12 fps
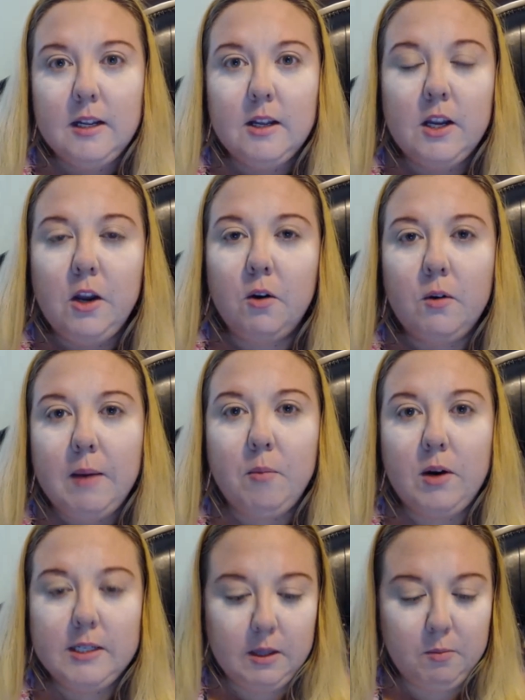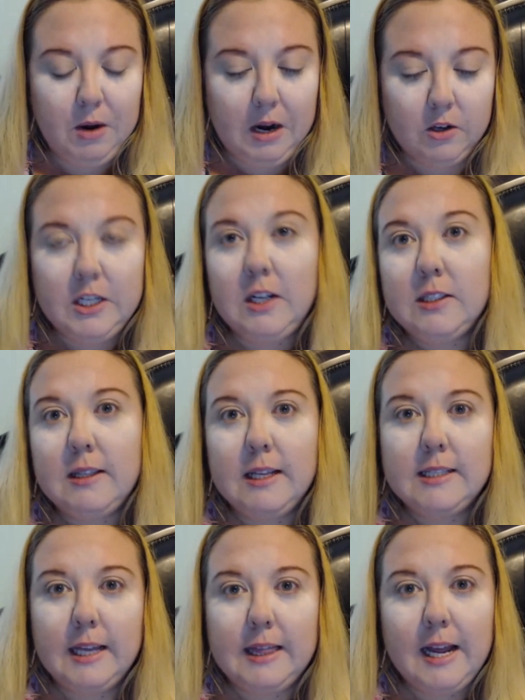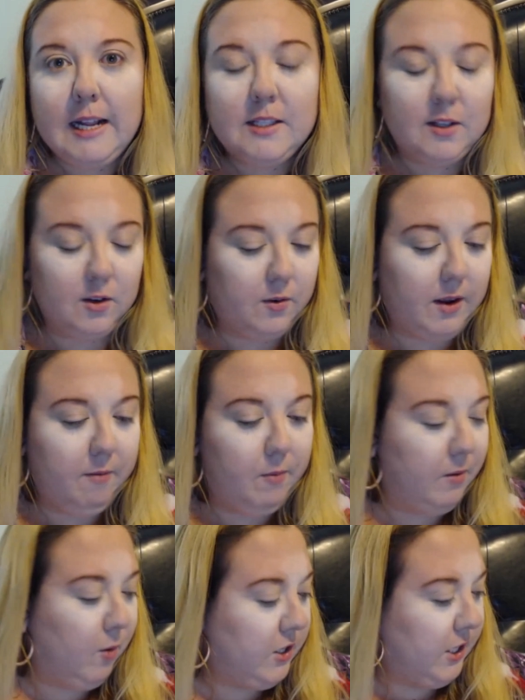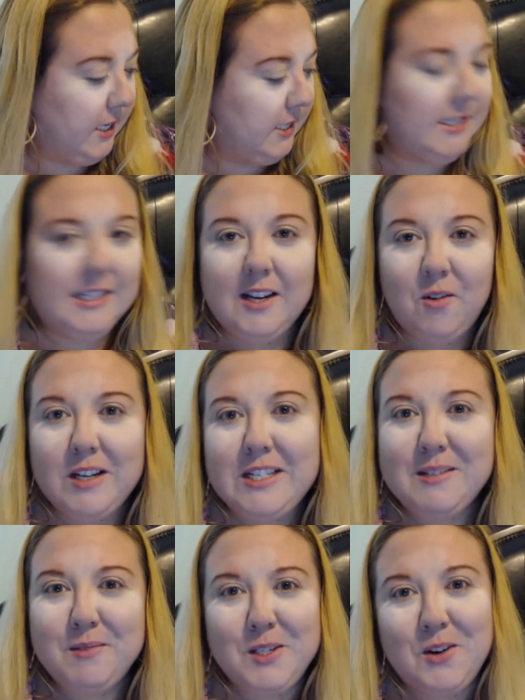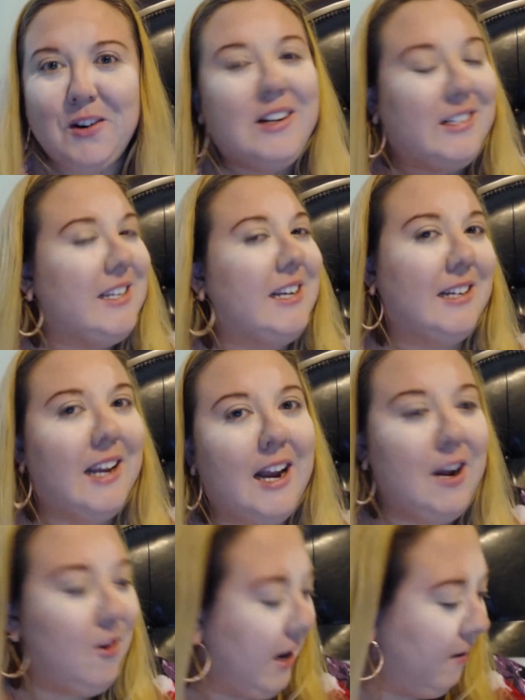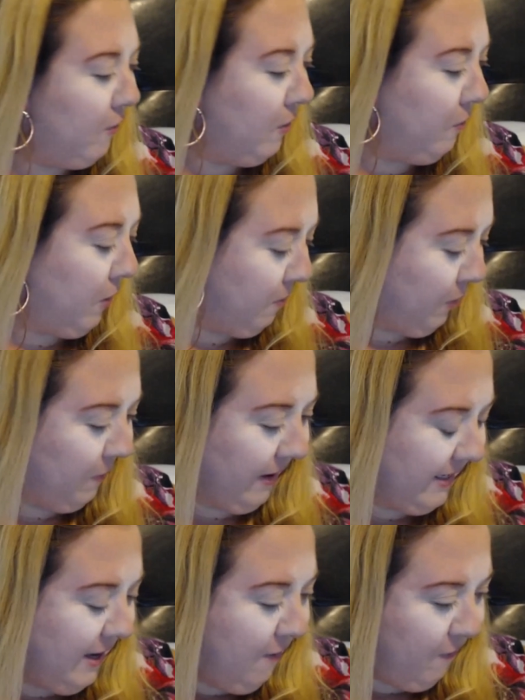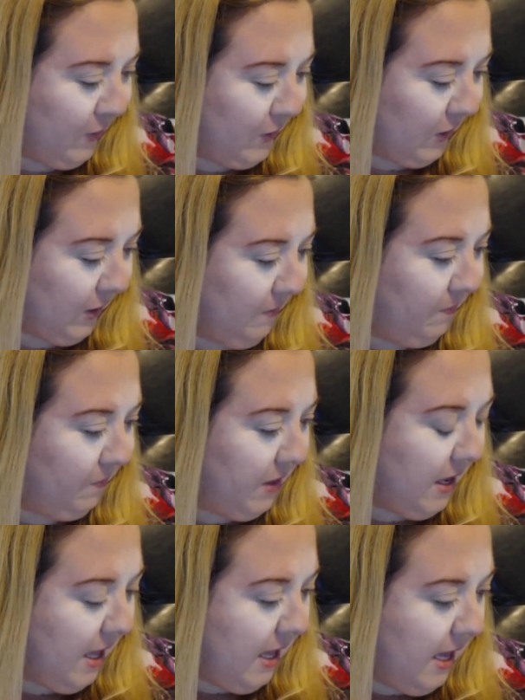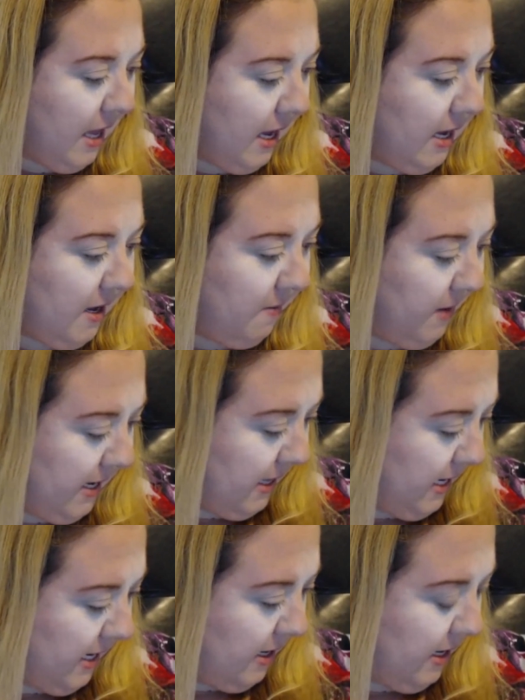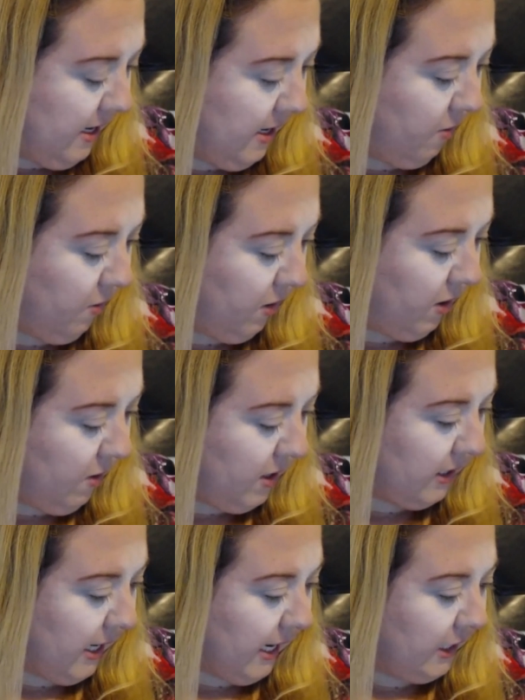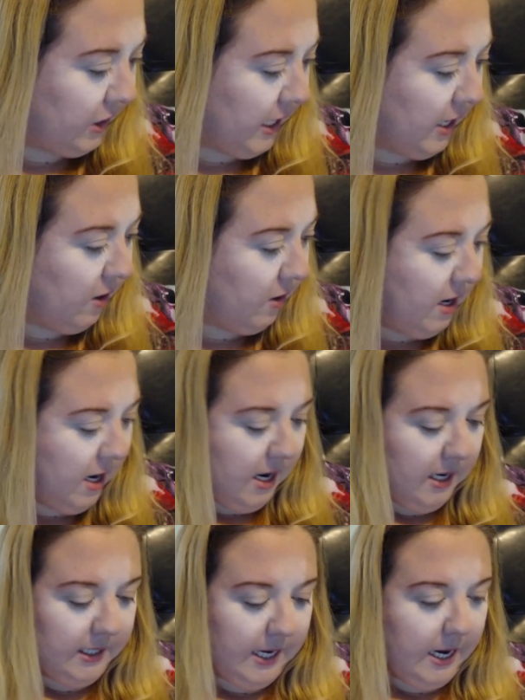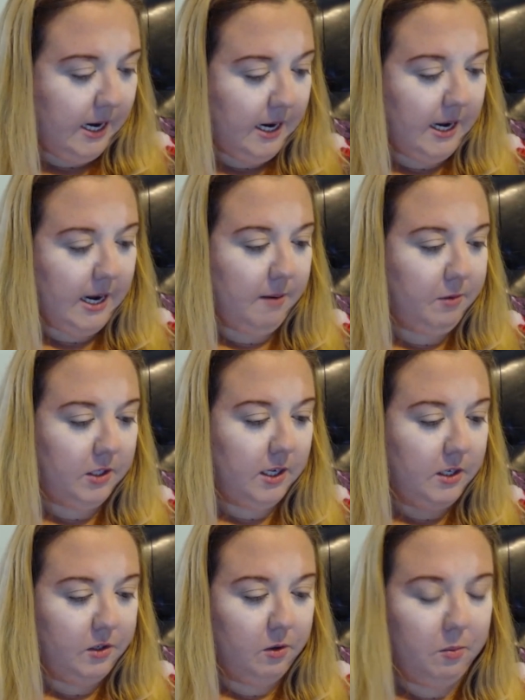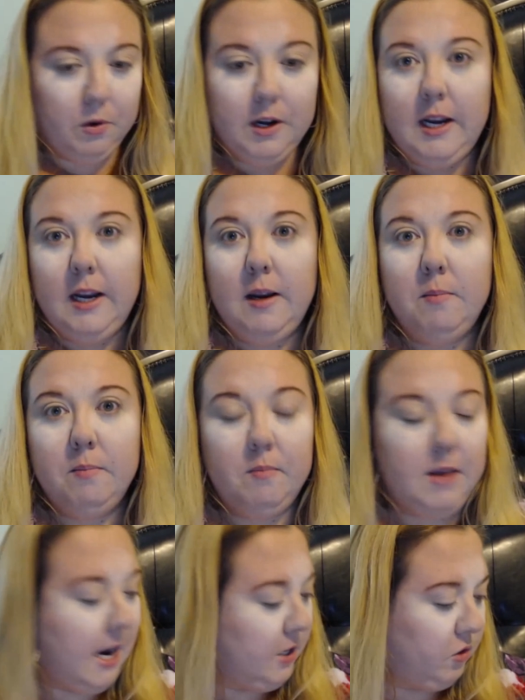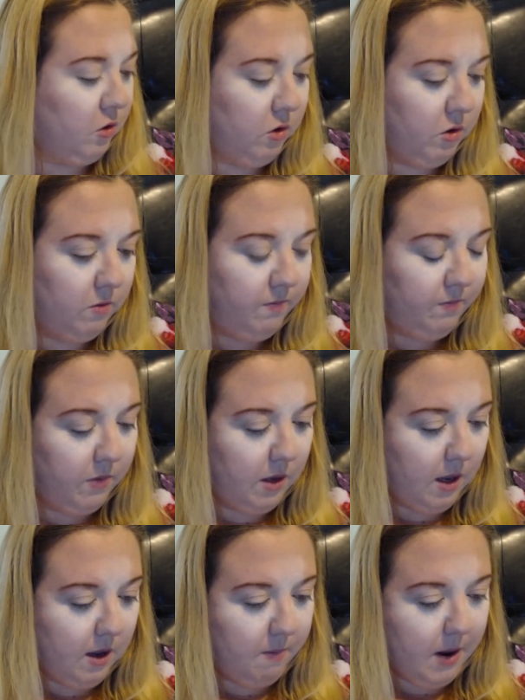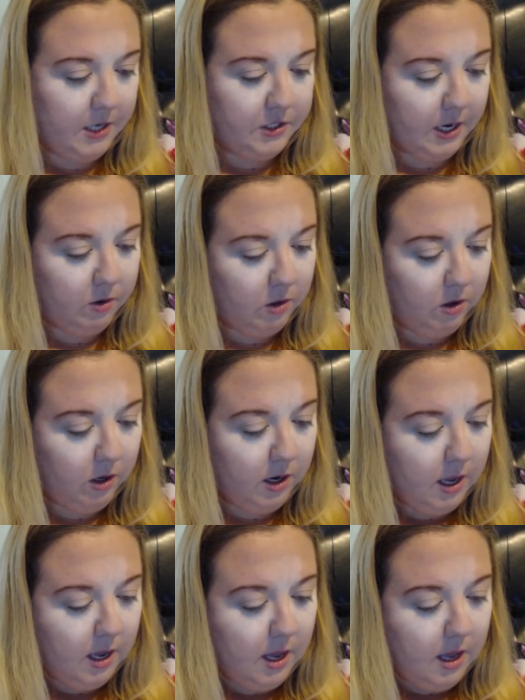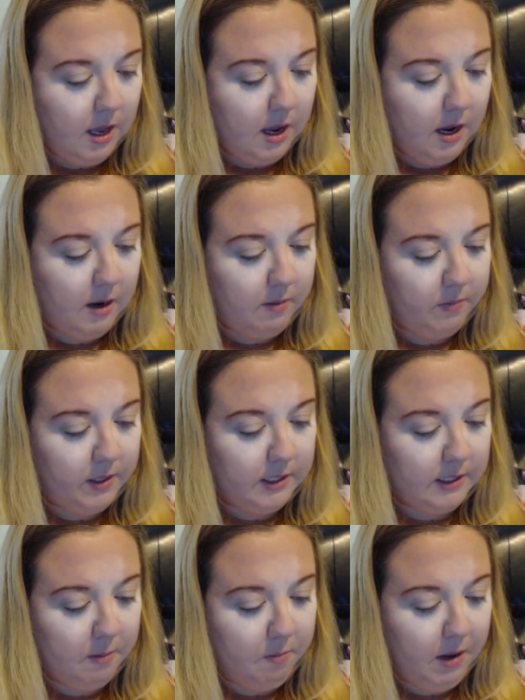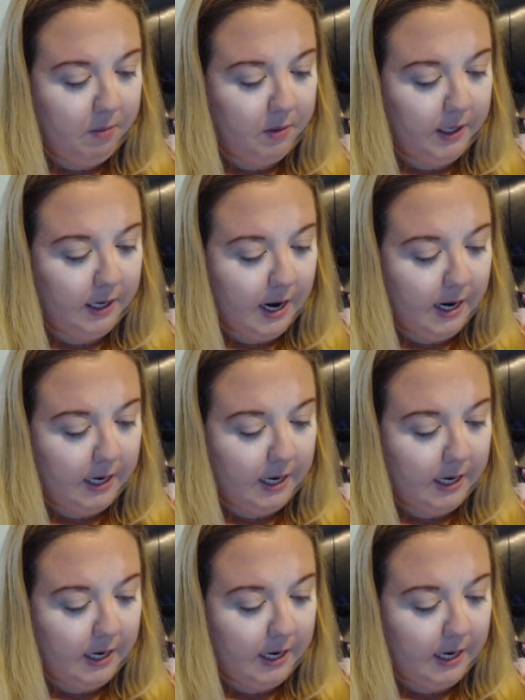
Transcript: you know, get more into the brow gels and things like that. So I've been watching some tutorials, and I know I have room for improvement for sure. And then we'll go on to eyeshadow. Today, again, I'm just going to do a pretty natural